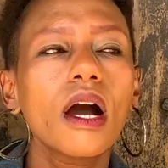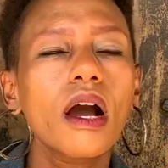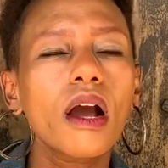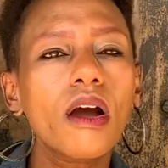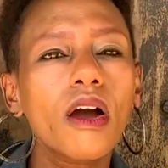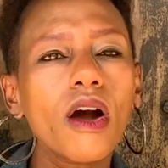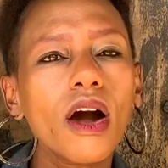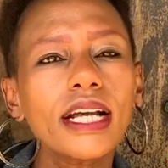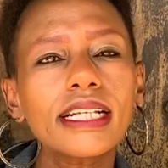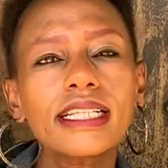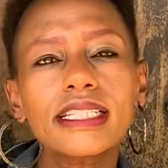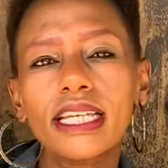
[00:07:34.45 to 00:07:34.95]

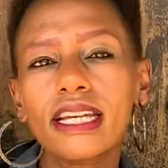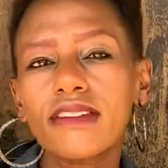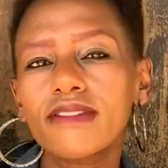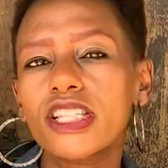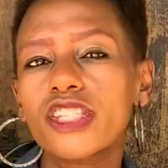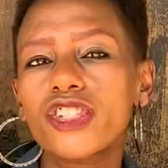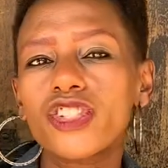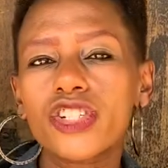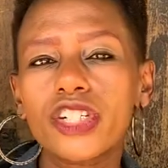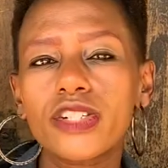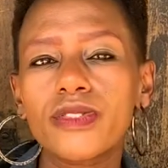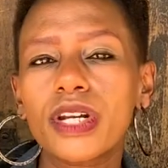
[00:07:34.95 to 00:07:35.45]
God gave the
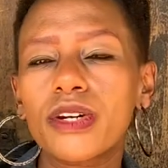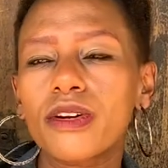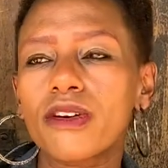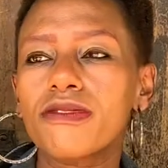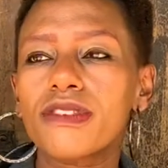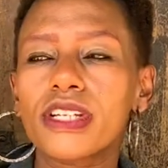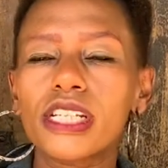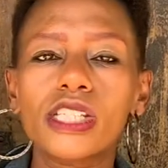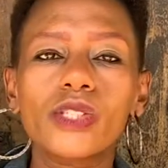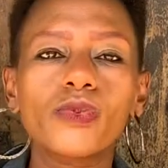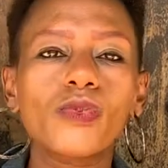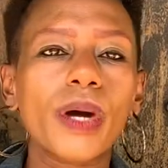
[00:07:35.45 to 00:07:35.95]
children of
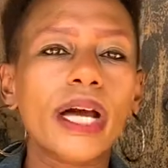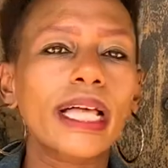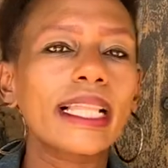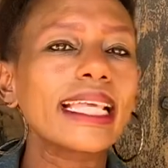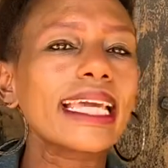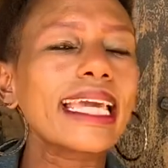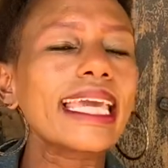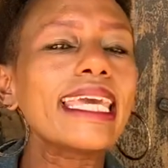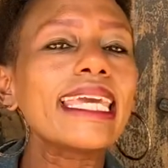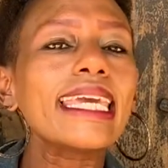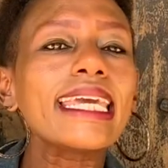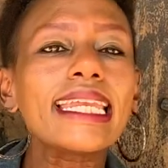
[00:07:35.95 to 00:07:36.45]
Israel
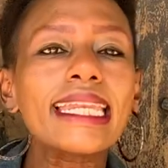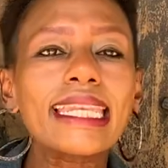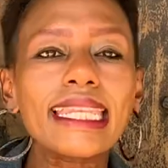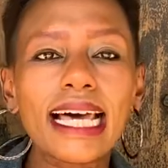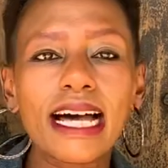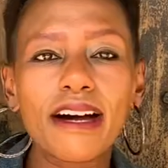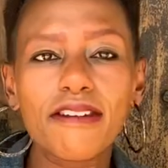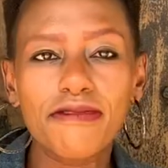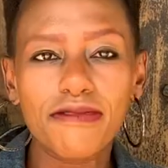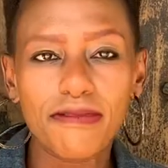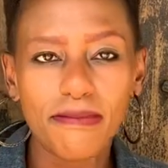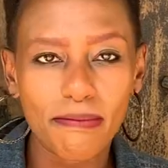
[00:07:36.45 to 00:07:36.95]

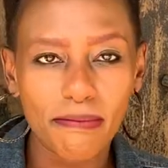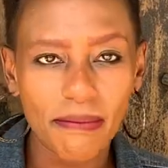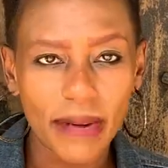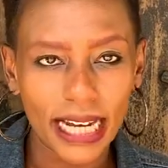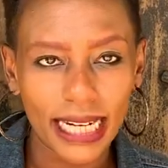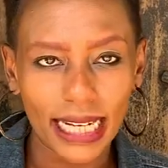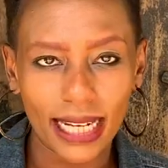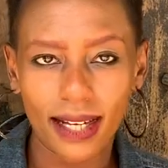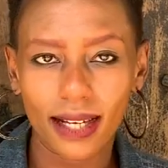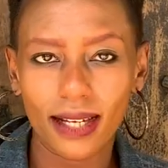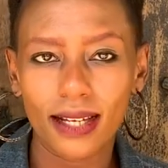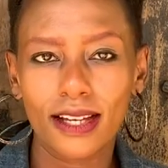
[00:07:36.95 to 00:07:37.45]
enough
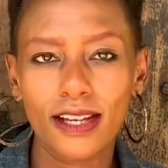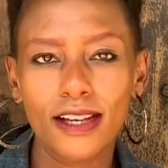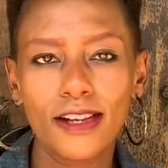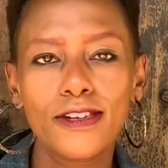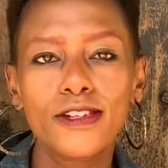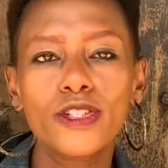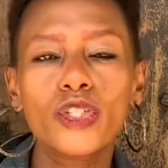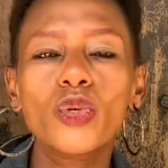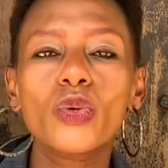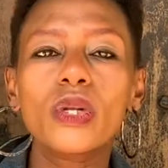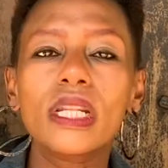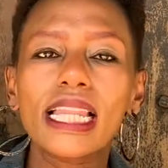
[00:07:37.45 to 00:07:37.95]
manna
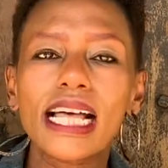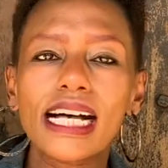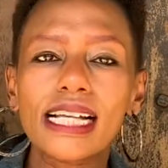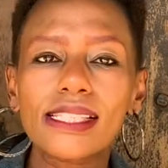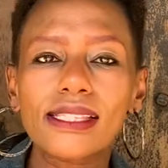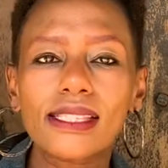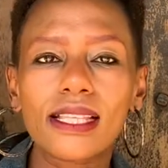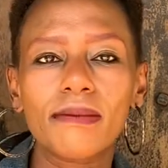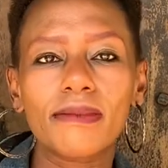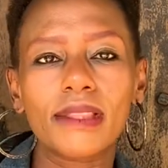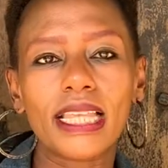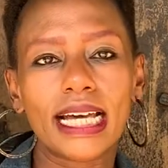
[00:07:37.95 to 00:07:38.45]
to last
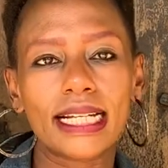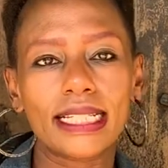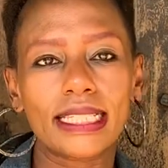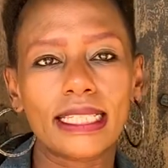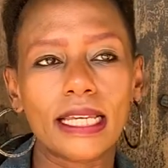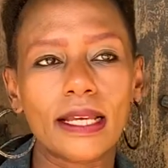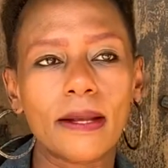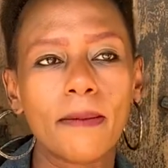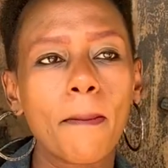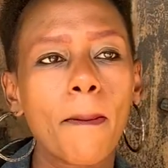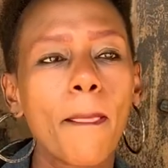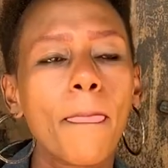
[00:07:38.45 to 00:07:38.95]
them that day.